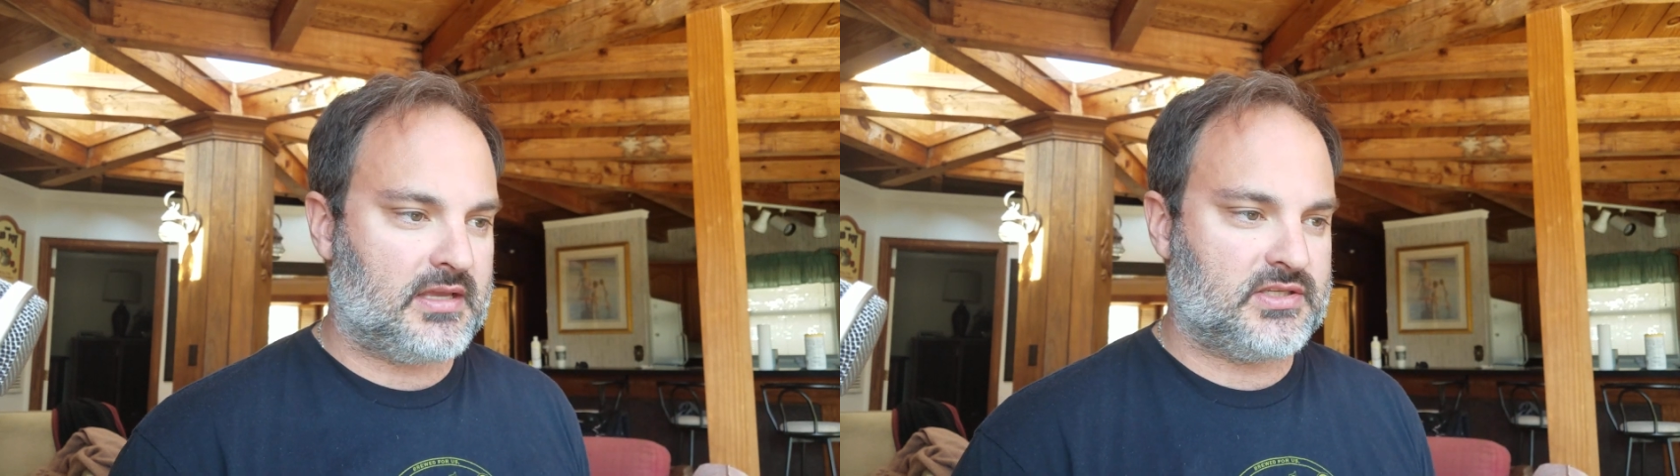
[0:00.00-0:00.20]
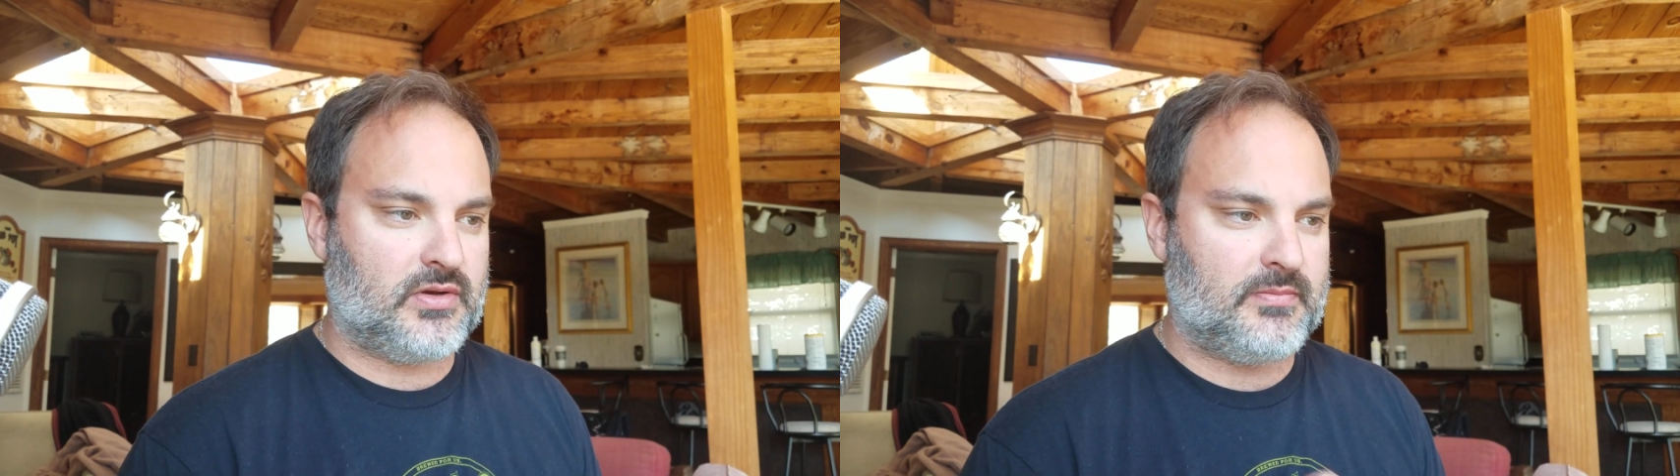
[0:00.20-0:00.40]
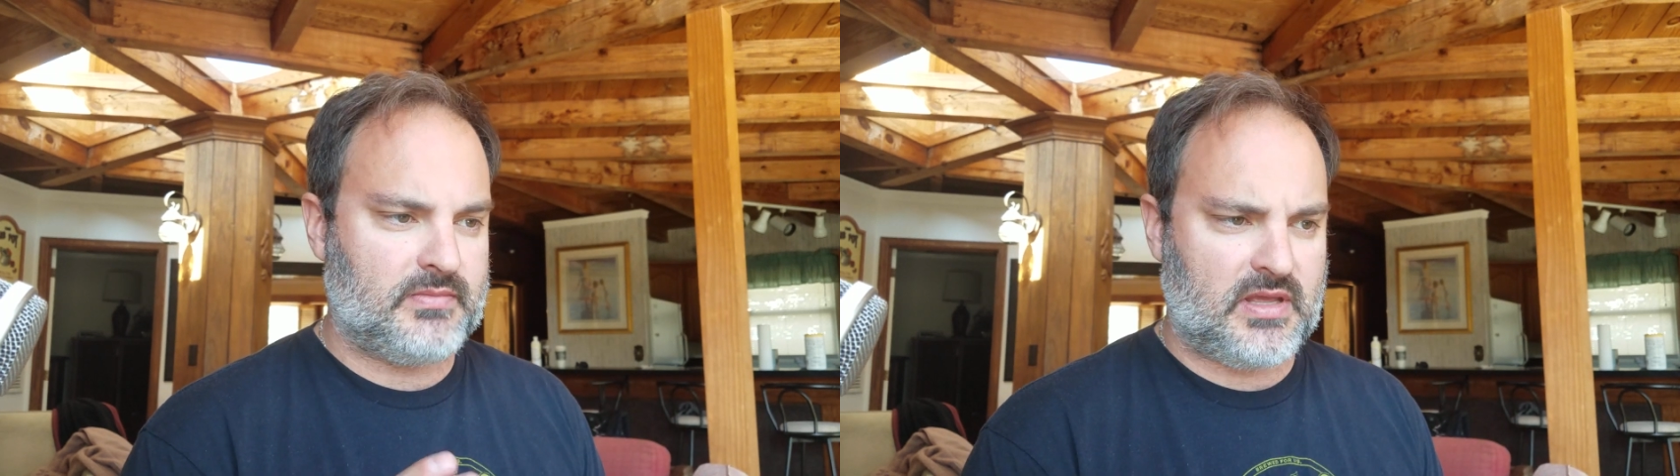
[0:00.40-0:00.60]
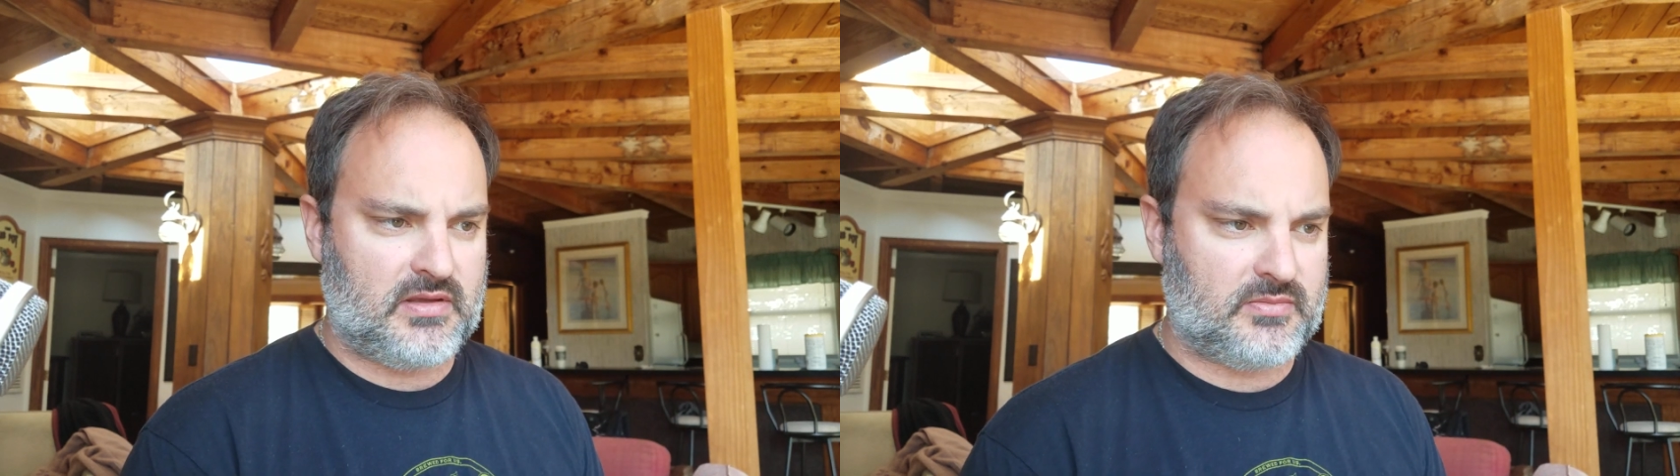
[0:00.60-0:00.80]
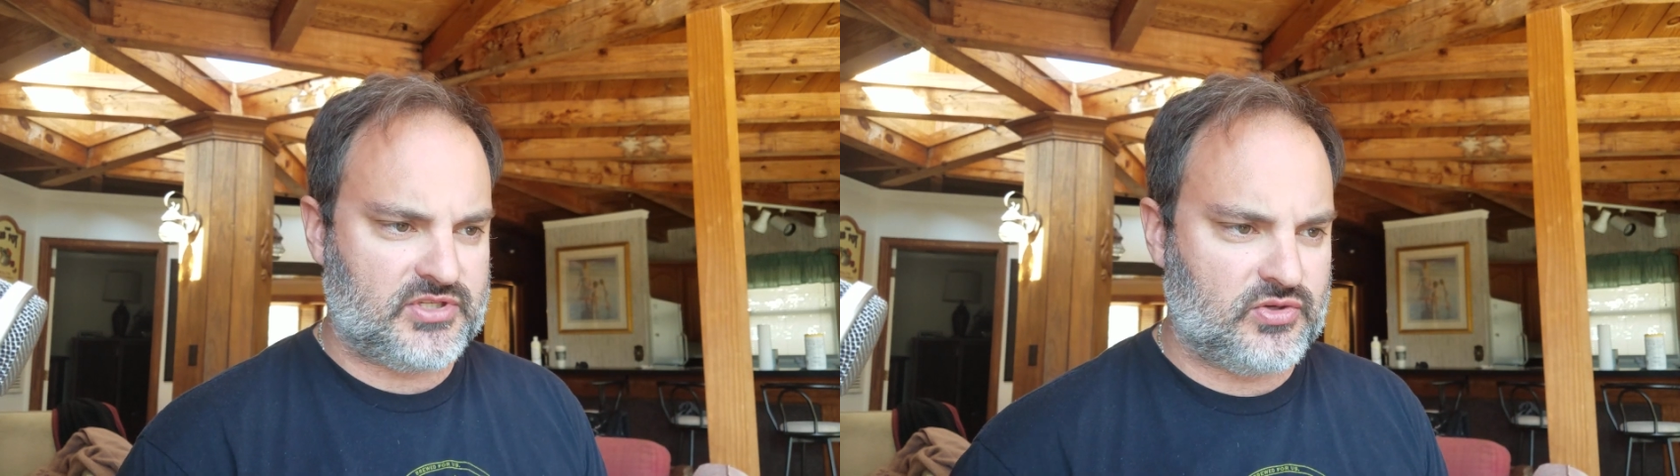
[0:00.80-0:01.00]
So
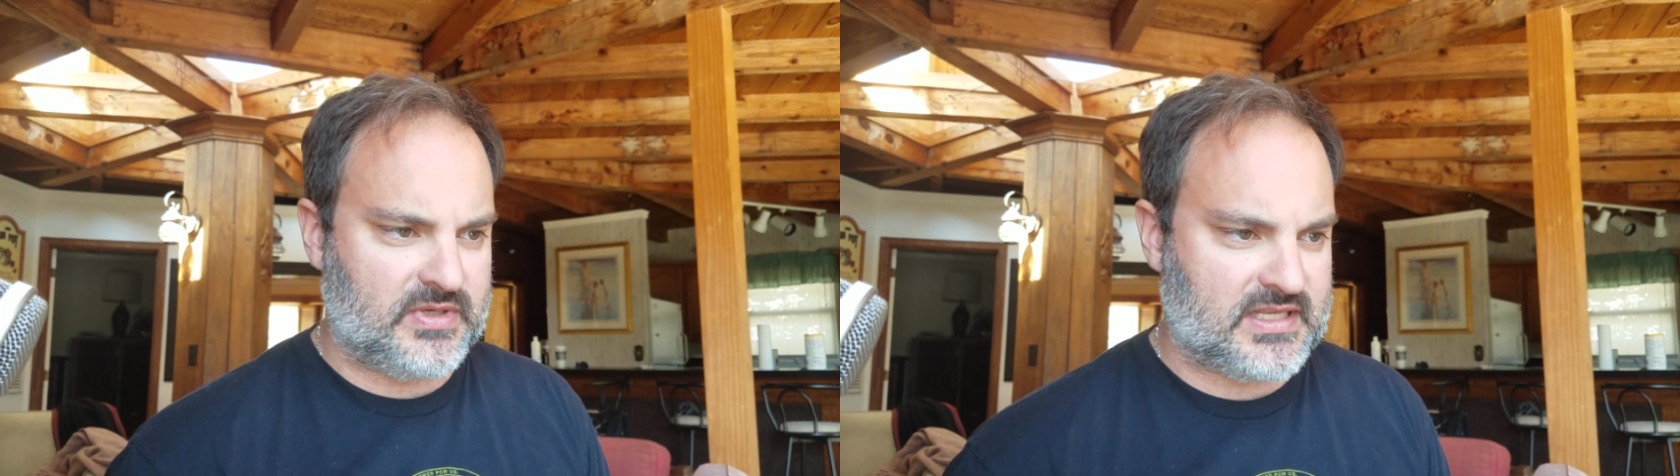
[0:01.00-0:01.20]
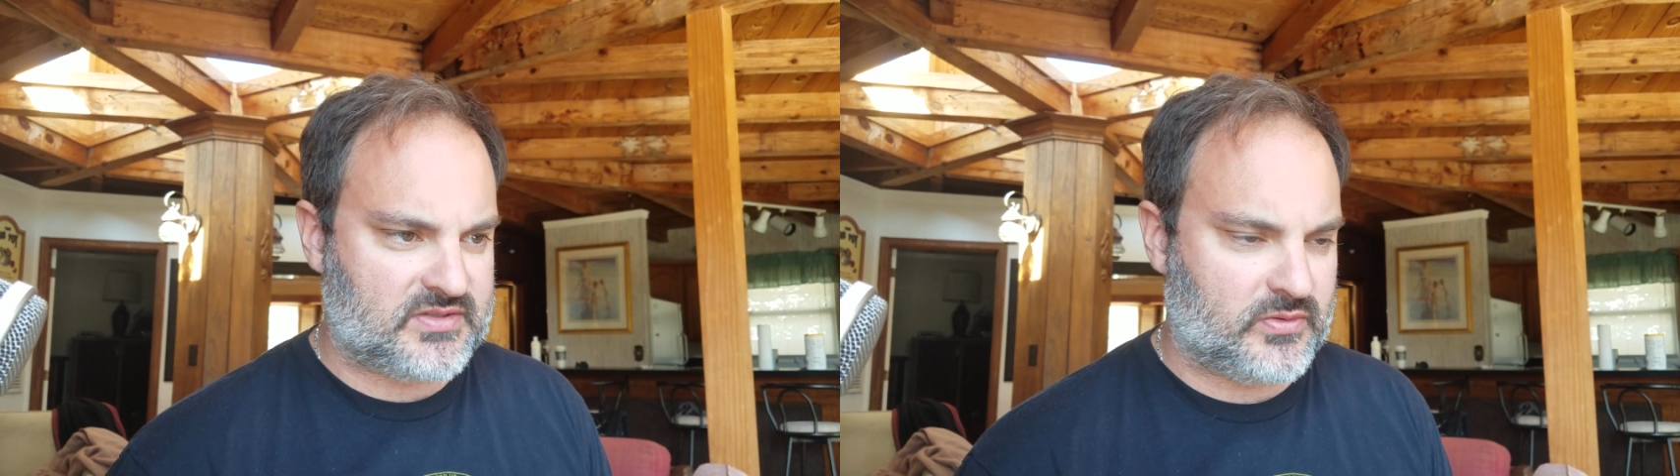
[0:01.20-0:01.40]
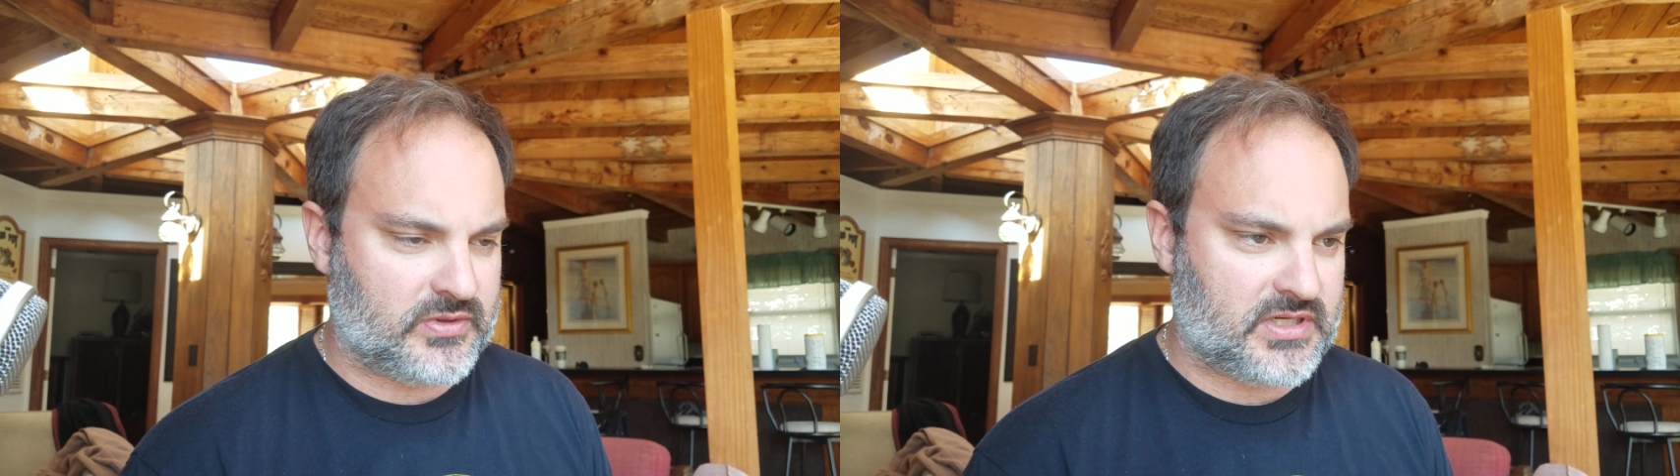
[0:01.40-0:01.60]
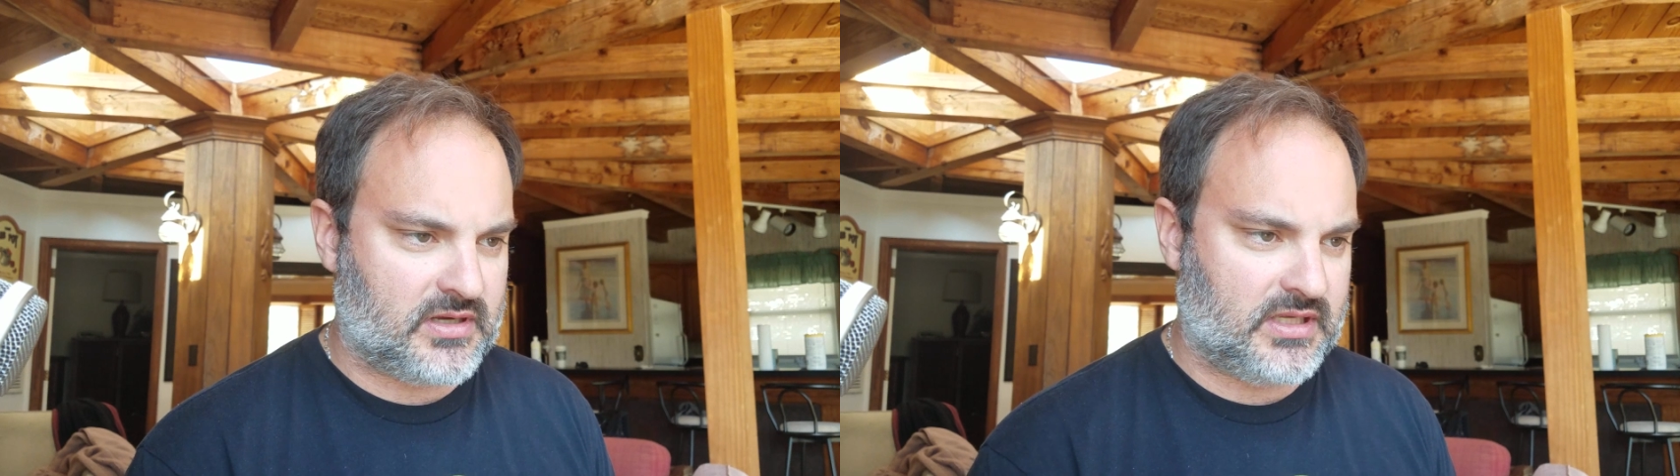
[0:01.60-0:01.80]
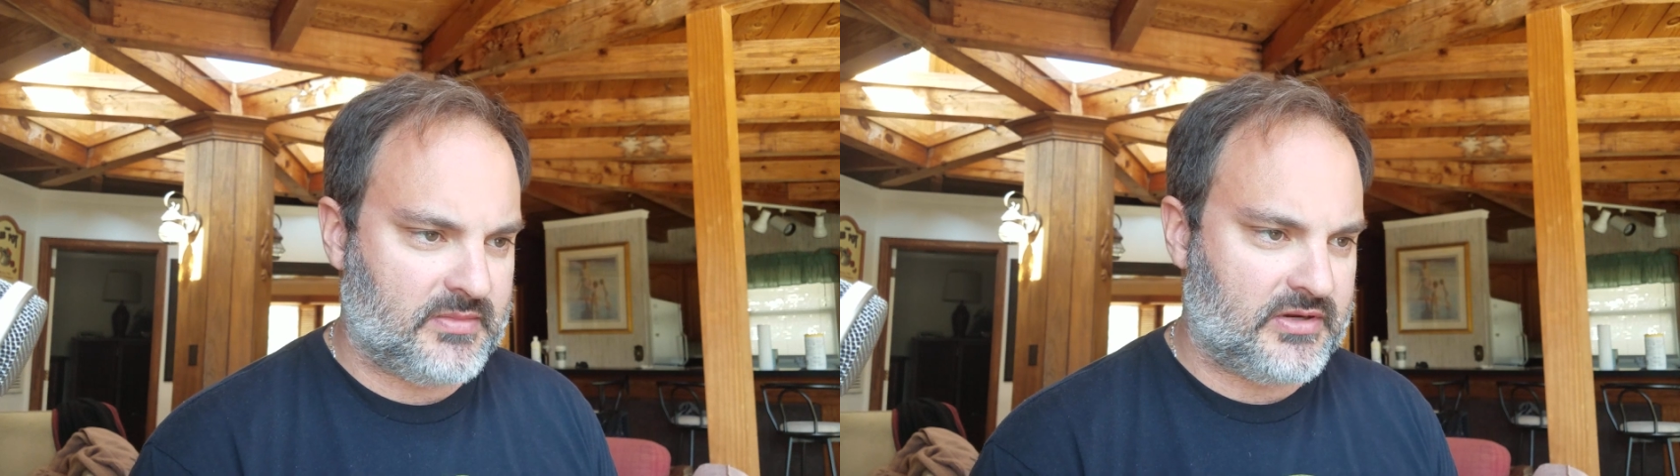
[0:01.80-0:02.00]
I'm assuming that's what we're
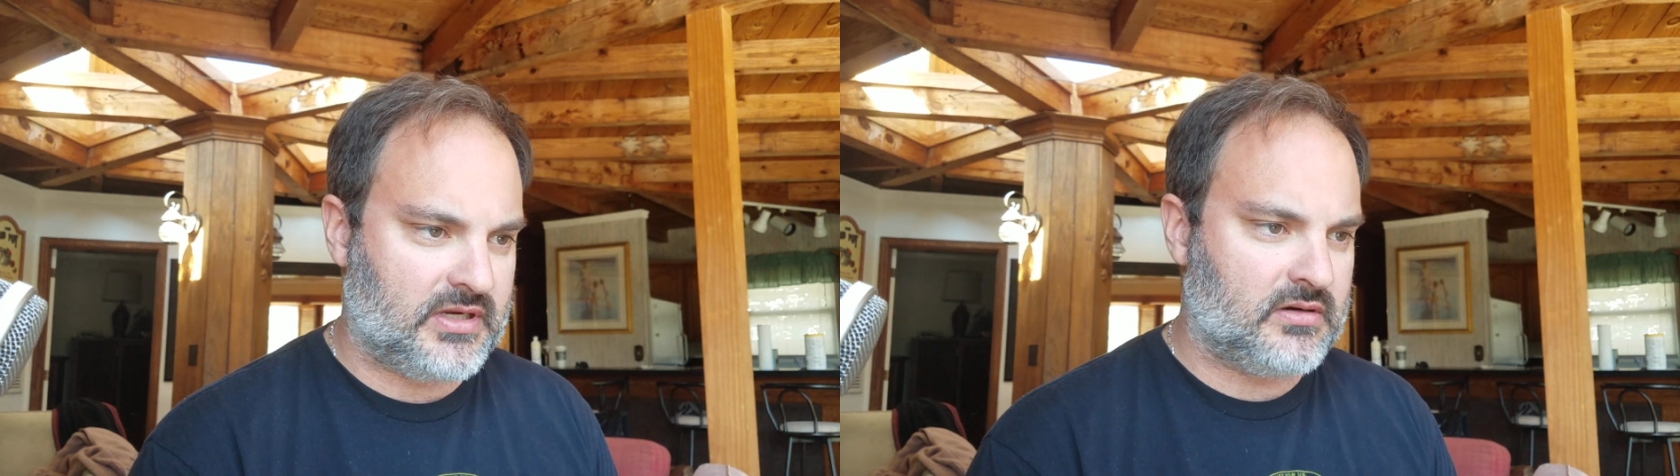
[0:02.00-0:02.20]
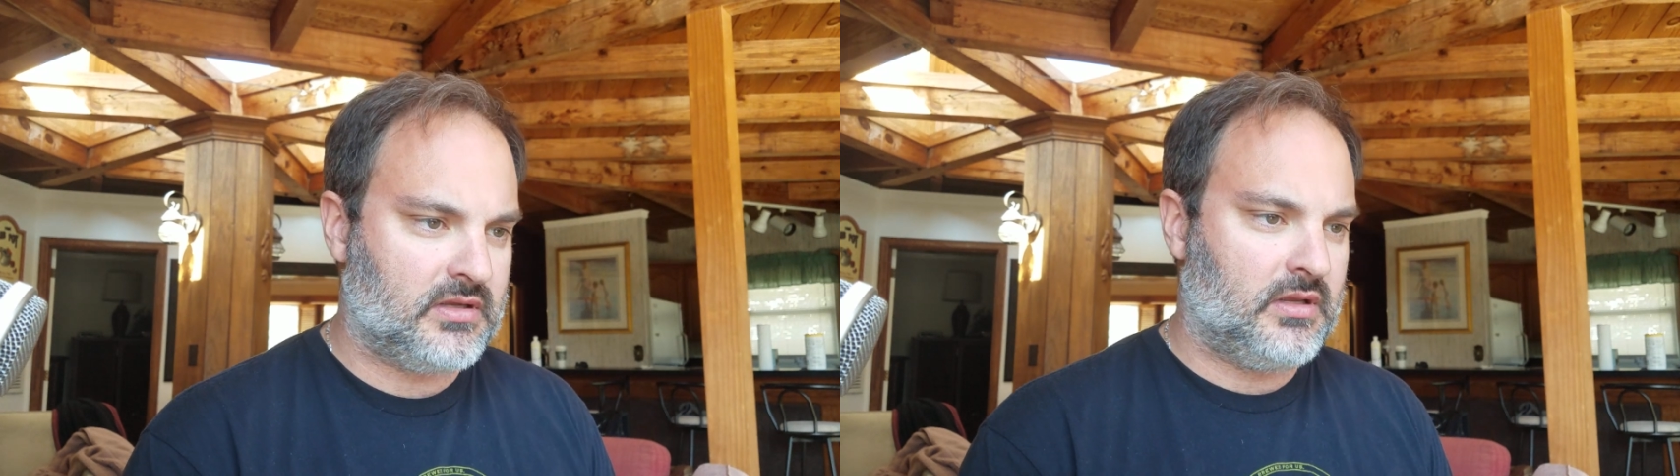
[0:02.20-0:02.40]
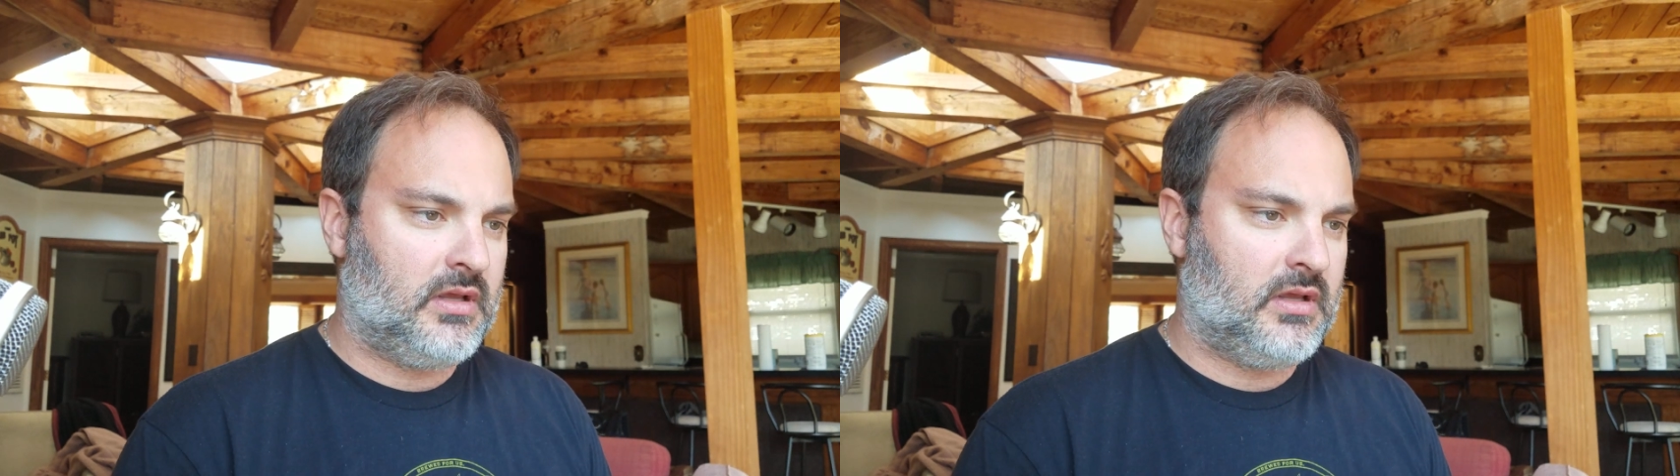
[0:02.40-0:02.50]
talking about here.